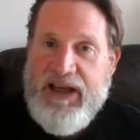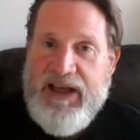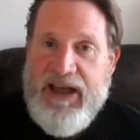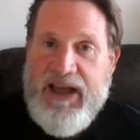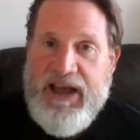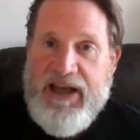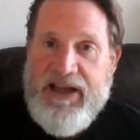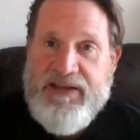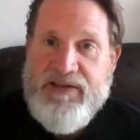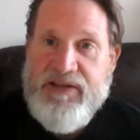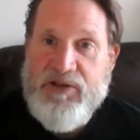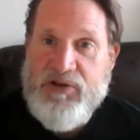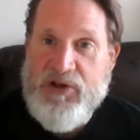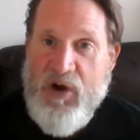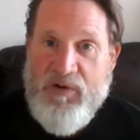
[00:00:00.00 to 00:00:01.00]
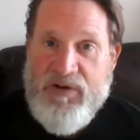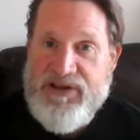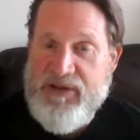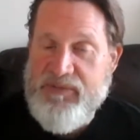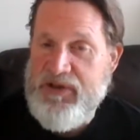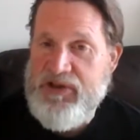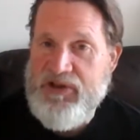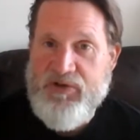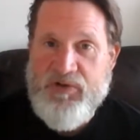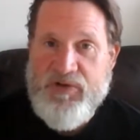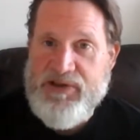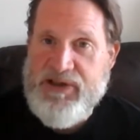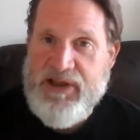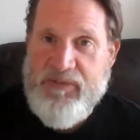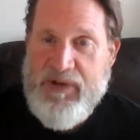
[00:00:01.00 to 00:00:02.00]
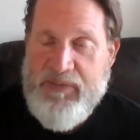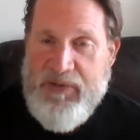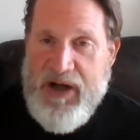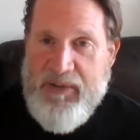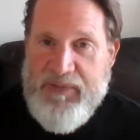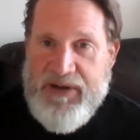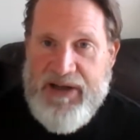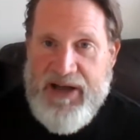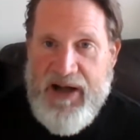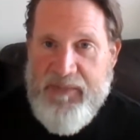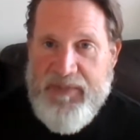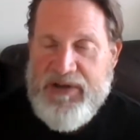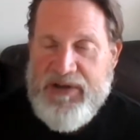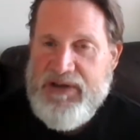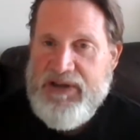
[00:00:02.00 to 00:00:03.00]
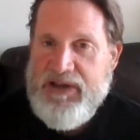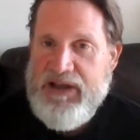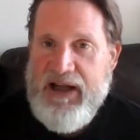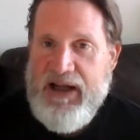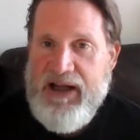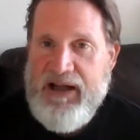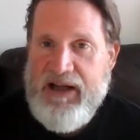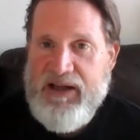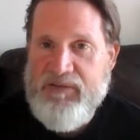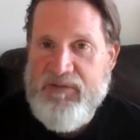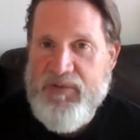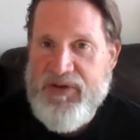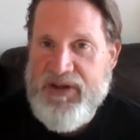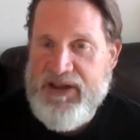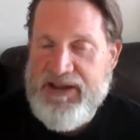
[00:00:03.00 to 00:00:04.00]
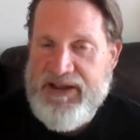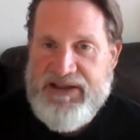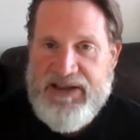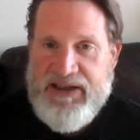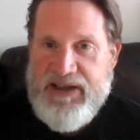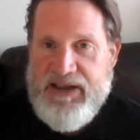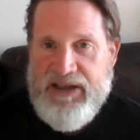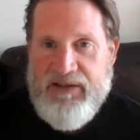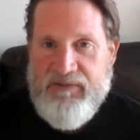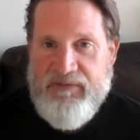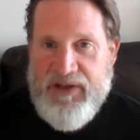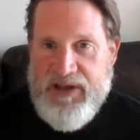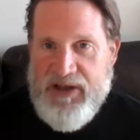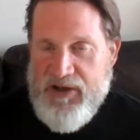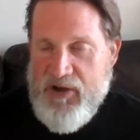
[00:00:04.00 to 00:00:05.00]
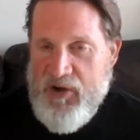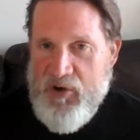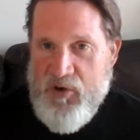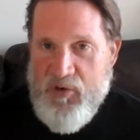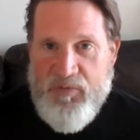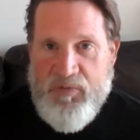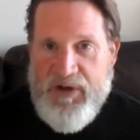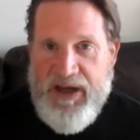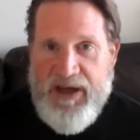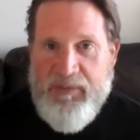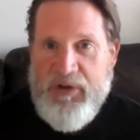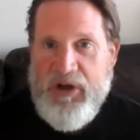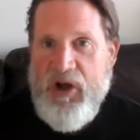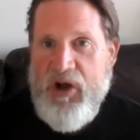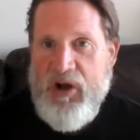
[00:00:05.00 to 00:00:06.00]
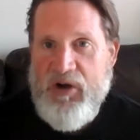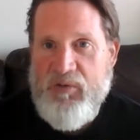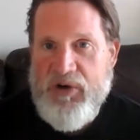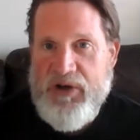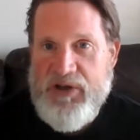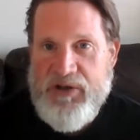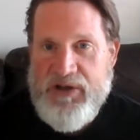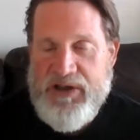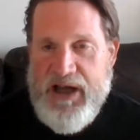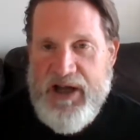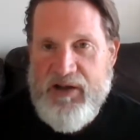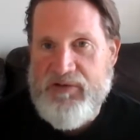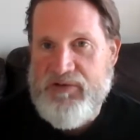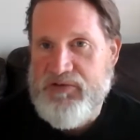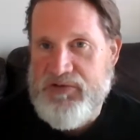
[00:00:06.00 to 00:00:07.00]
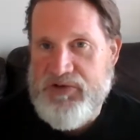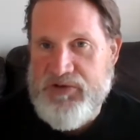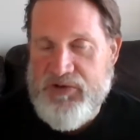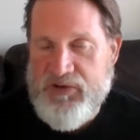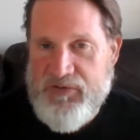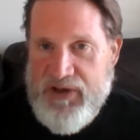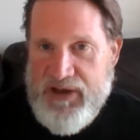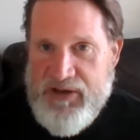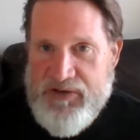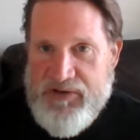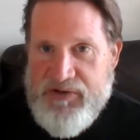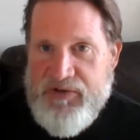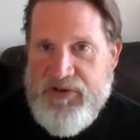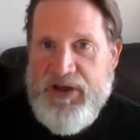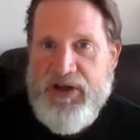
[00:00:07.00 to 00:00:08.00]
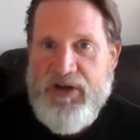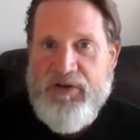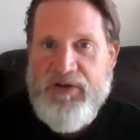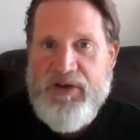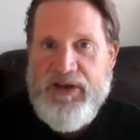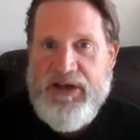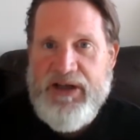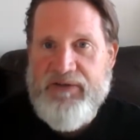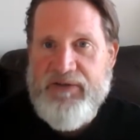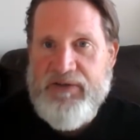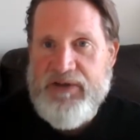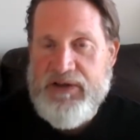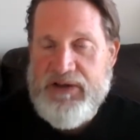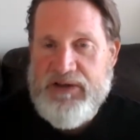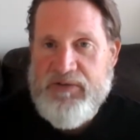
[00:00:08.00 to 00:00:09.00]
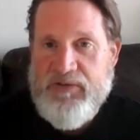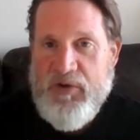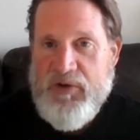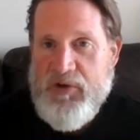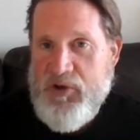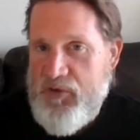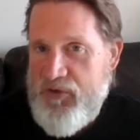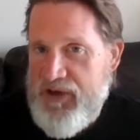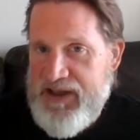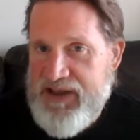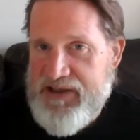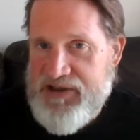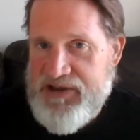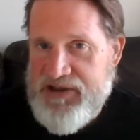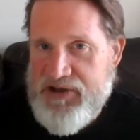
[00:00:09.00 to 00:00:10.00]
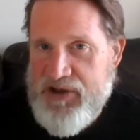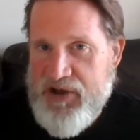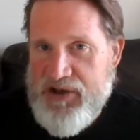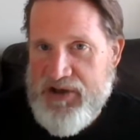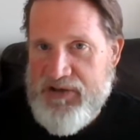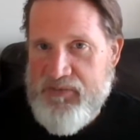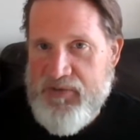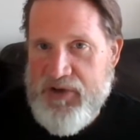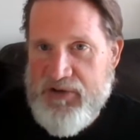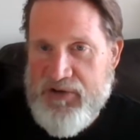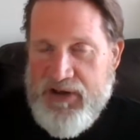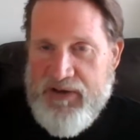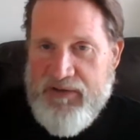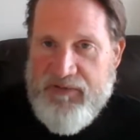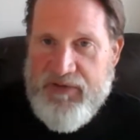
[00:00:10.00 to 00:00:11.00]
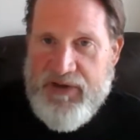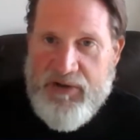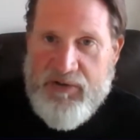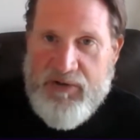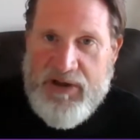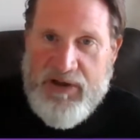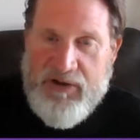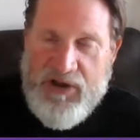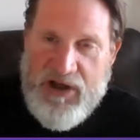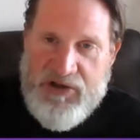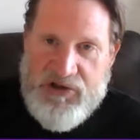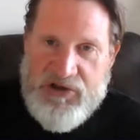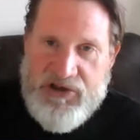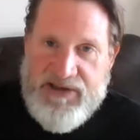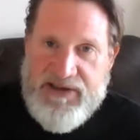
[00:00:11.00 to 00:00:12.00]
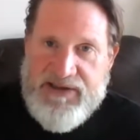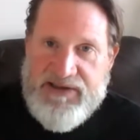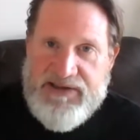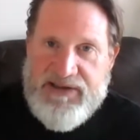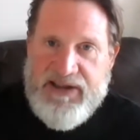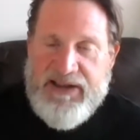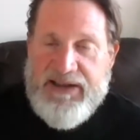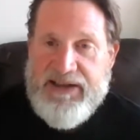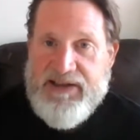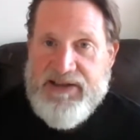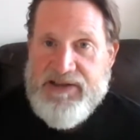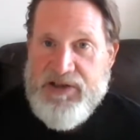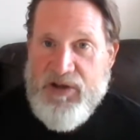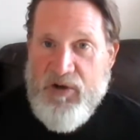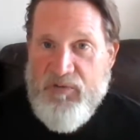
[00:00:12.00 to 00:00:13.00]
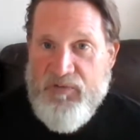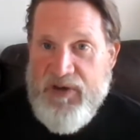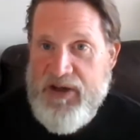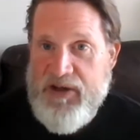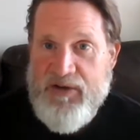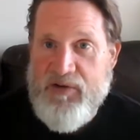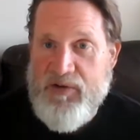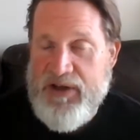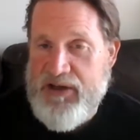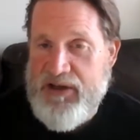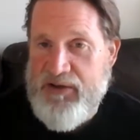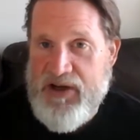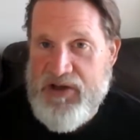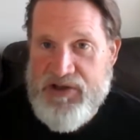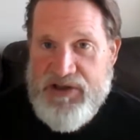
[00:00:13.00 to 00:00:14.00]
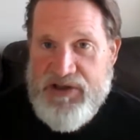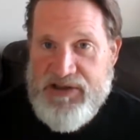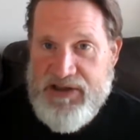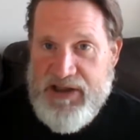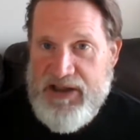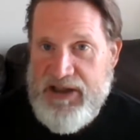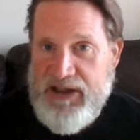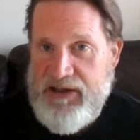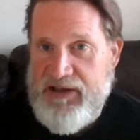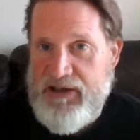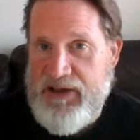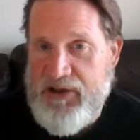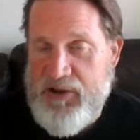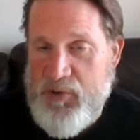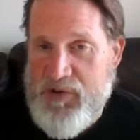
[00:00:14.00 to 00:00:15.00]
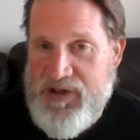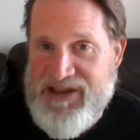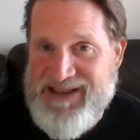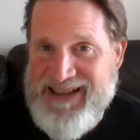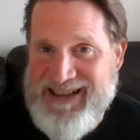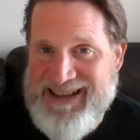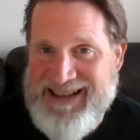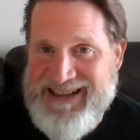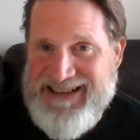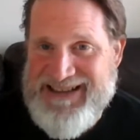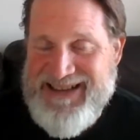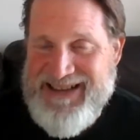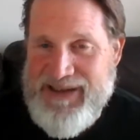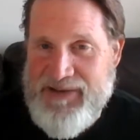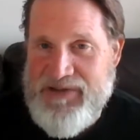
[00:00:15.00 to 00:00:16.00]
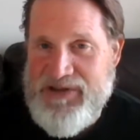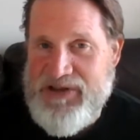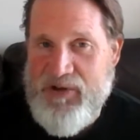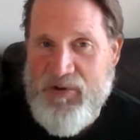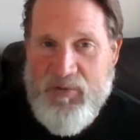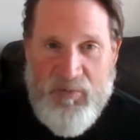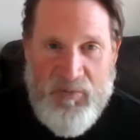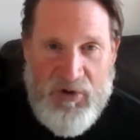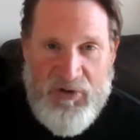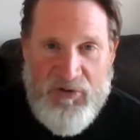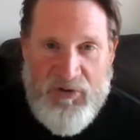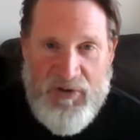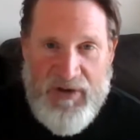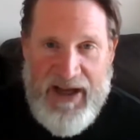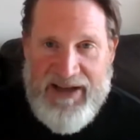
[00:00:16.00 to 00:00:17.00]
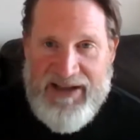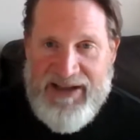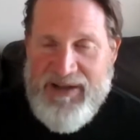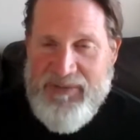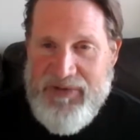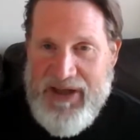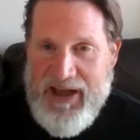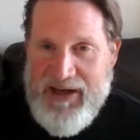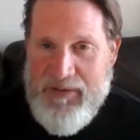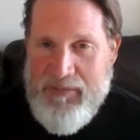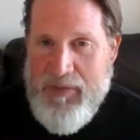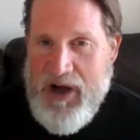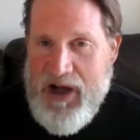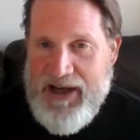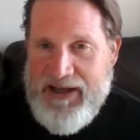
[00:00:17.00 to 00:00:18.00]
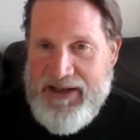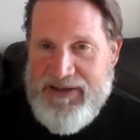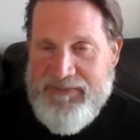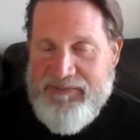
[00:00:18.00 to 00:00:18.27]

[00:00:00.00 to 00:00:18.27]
And there's always something new that's going to be popping up. within LinkedIn. The video came along where you can now do your videos through there, and they're going to have a new thing that just started where they have video introductions. So video integration is going to increase in LinkedIn, so look for that. Keep that in mind.